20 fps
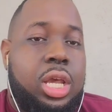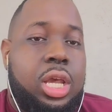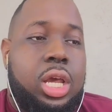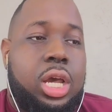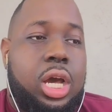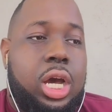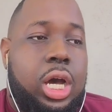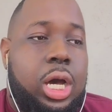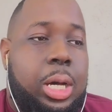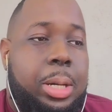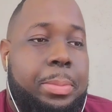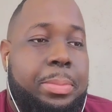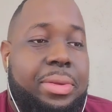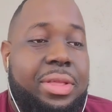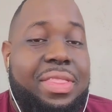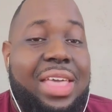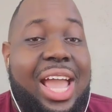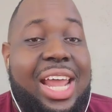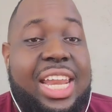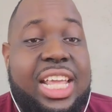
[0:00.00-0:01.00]
Um,
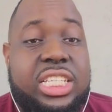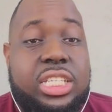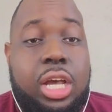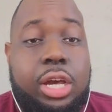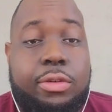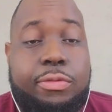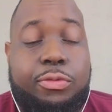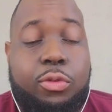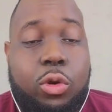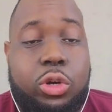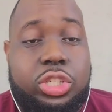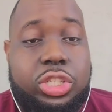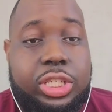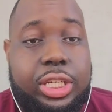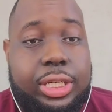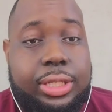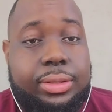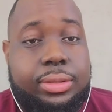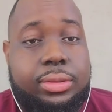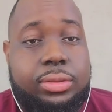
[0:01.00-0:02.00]
that is
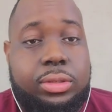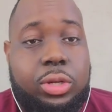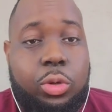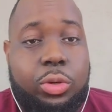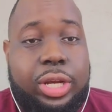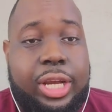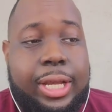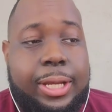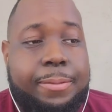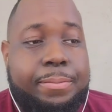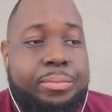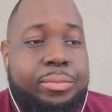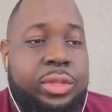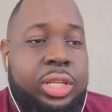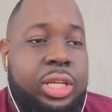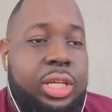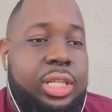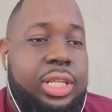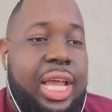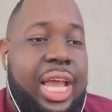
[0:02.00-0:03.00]
unfortunate. Okay
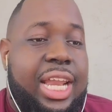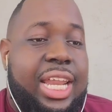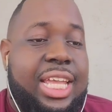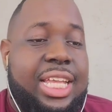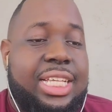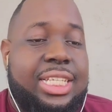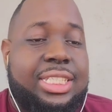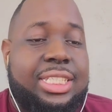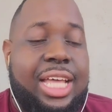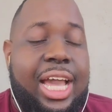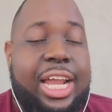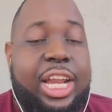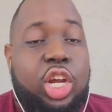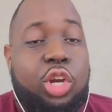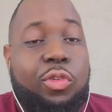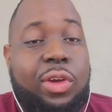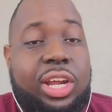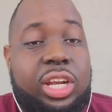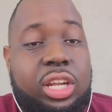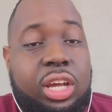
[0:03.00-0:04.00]
that is not a
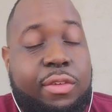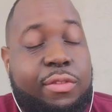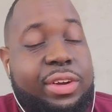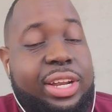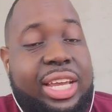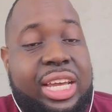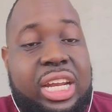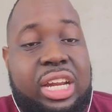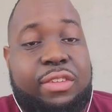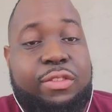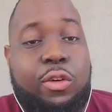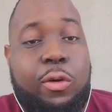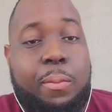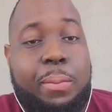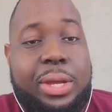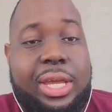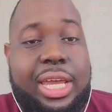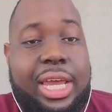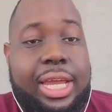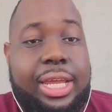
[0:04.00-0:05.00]
great look for the
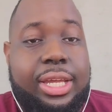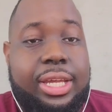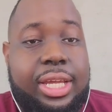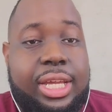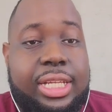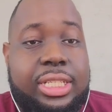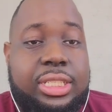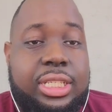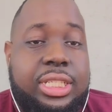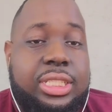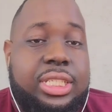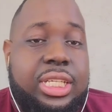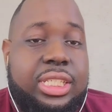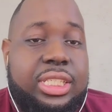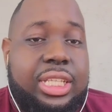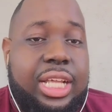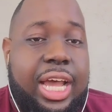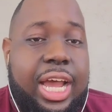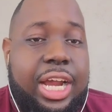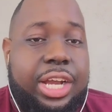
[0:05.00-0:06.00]
NFLPA. It's, it's, it's
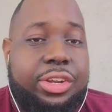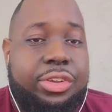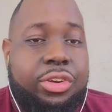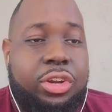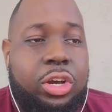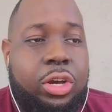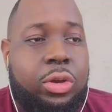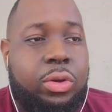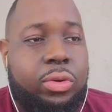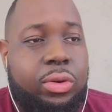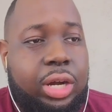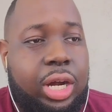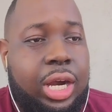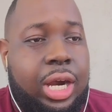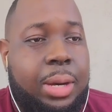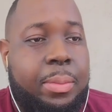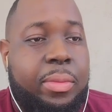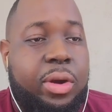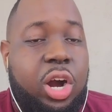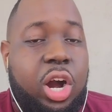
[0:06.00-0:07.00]
not, you know.
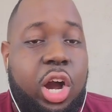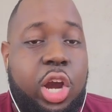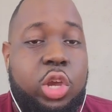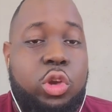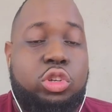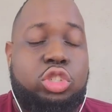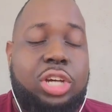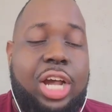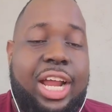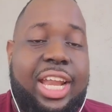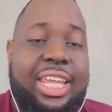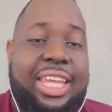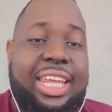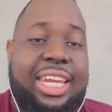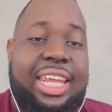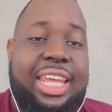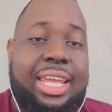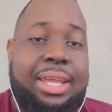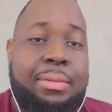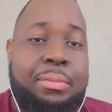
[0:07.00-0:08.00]
Um, are you trying to
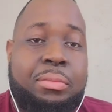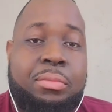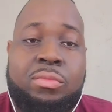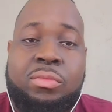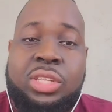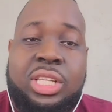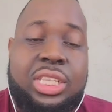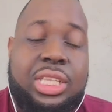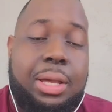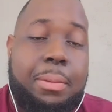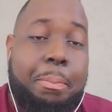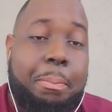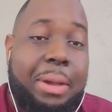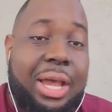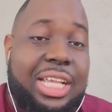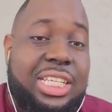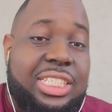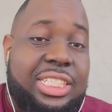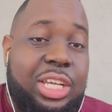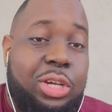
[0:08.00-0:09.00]
get him the
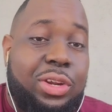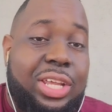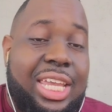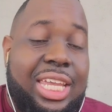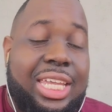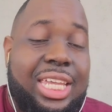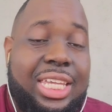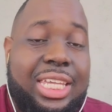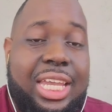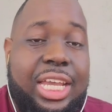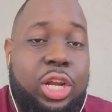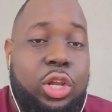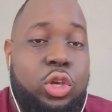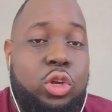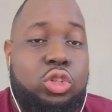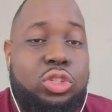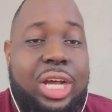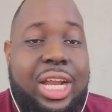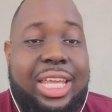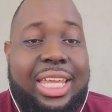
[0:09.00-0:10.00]
best deal he can get, or you
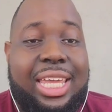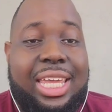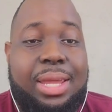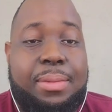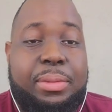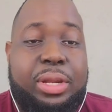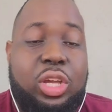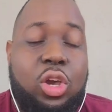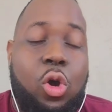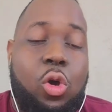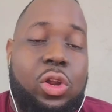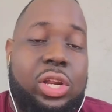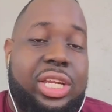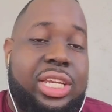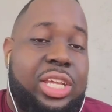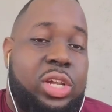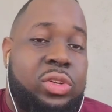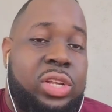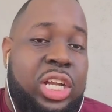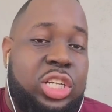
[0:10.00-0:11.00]
trying to get him the only
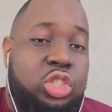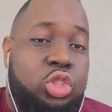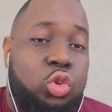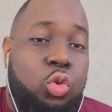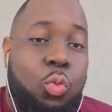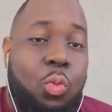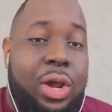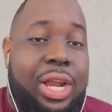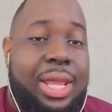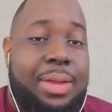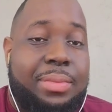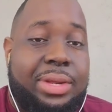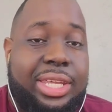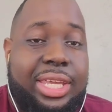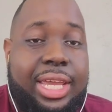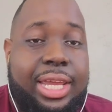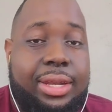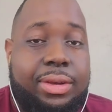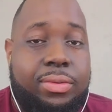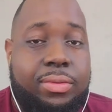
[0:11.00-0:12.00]
deal that you want him to
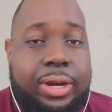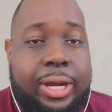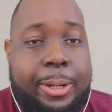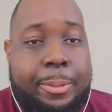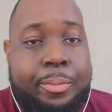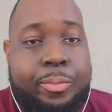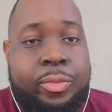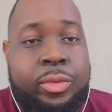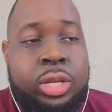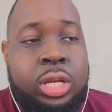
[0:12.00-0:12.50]
get, right?